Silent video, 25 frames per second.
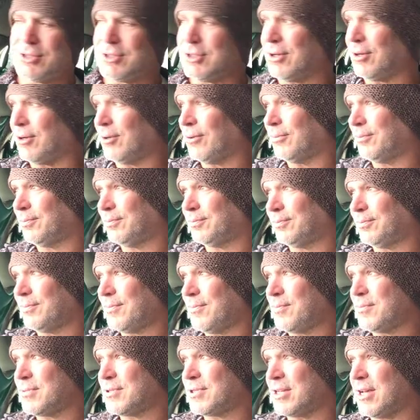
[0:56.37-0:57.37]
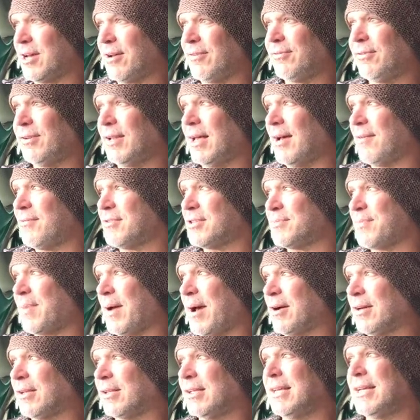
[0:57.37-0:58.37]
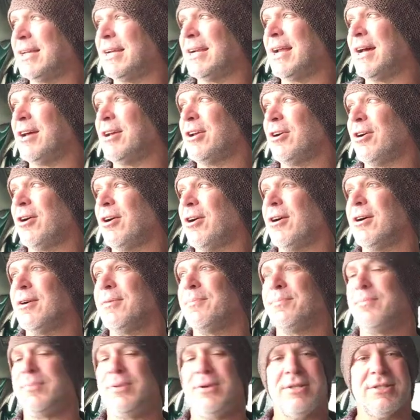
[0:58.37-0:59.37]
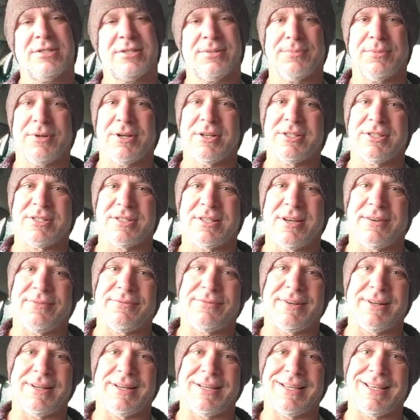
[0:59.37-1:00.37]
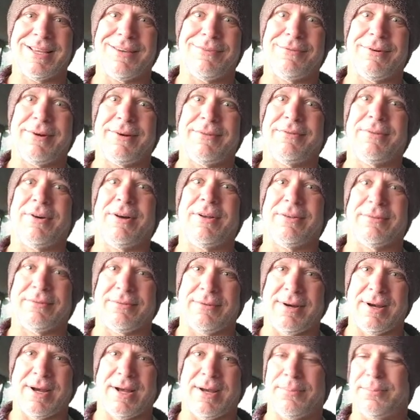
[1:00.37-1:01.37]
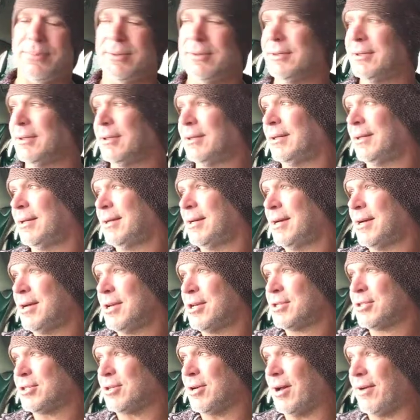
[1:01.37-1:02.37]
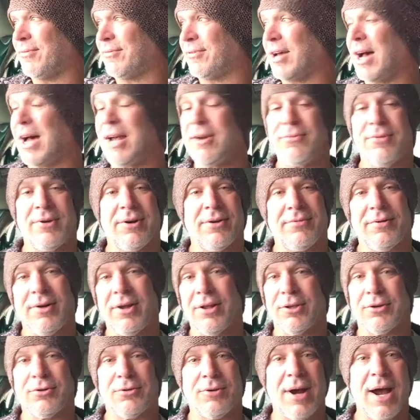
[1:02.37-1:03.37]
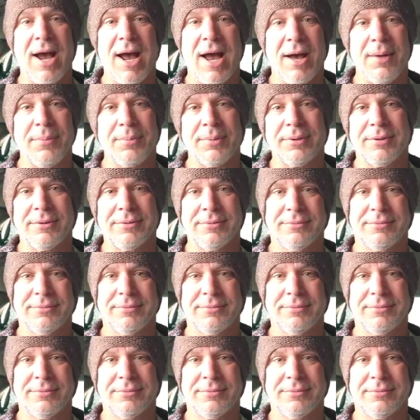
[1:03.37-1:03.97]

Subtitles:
So, self-love is about cleaning out your heart and putting some good stuff in it and getting rid of all the crap. So I've gotten rid of all the crap.